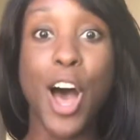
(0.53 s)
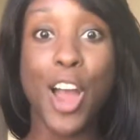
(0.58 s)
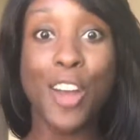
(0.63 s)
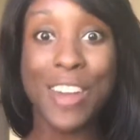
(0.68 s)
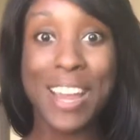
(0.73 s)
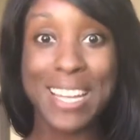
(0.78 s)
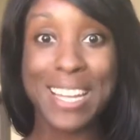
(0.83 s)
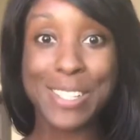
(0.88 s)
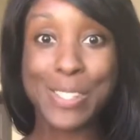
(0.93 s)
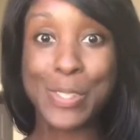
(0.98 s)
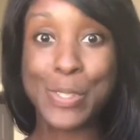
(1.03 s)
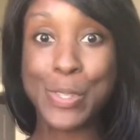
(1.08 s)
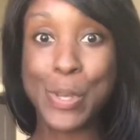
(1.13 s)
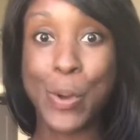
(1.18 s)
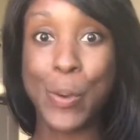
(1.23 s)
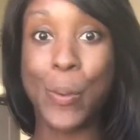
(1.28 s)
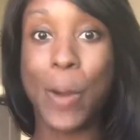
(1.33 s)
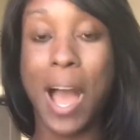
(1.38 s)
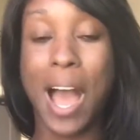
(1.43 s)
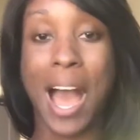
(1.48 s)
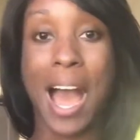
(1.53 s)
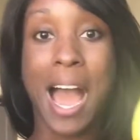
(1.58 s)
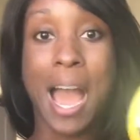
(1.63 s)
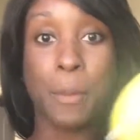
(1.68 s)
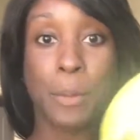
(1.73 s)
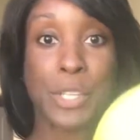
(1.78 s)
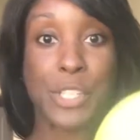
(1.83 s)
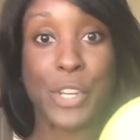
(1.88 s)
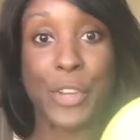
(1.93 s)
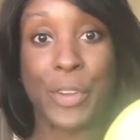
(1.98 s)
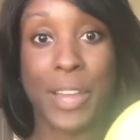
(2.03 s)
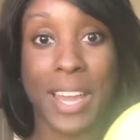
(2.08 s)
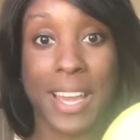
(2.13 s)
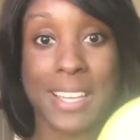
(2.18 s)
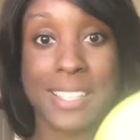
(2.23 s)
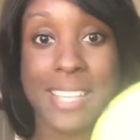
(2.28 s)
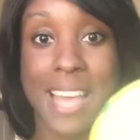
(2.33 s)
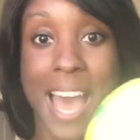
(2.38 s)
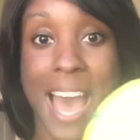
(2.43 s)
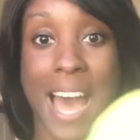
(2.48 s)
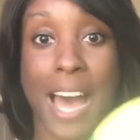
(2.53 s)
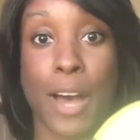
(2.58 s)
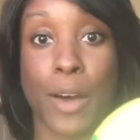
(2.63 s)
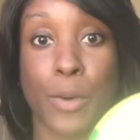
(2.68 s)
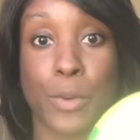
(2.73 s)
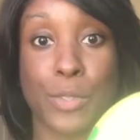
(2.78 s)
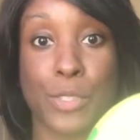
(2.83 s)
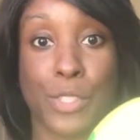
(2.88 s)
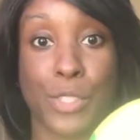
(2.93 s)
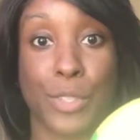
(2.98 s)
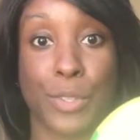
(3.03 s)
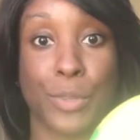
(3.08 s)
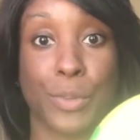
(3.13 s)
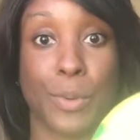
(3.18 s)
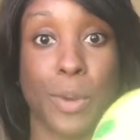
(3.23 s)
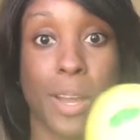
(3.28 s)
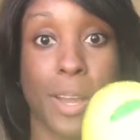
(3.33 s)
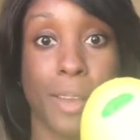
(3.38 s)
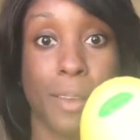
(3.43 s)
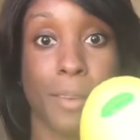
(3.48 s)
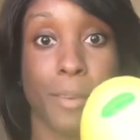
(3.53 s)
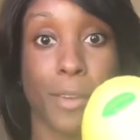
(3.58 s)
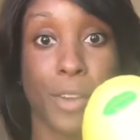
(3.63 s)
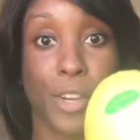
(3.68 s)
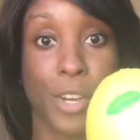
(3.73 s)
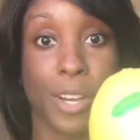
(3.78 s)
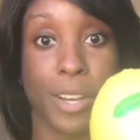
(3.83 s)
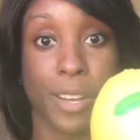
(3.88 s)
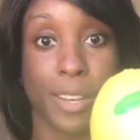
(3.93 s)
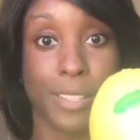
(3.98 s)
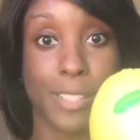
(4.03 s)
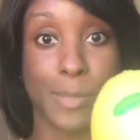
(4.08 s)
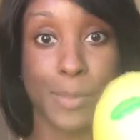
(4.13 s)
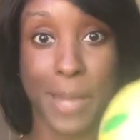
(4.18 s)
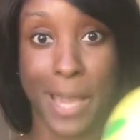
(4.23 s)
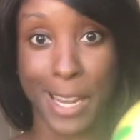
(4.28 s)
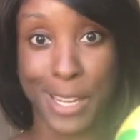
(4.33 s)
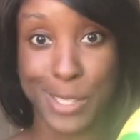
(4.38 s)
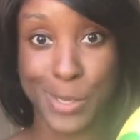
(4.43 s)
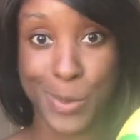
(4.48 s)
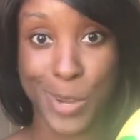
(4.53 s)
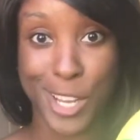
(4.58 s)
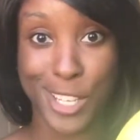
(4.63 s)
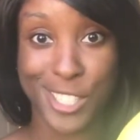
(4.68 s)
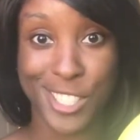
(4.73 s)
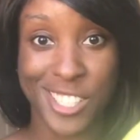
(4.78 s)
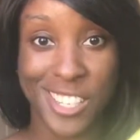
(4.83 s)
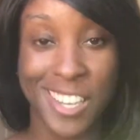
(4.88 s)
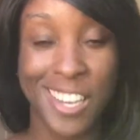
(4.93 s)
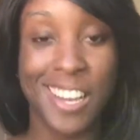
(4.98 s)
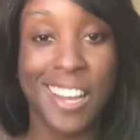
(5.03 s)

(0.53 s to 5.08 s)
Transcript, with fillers: All right, so I'm gonna show you guys how to cook spaghetti squash.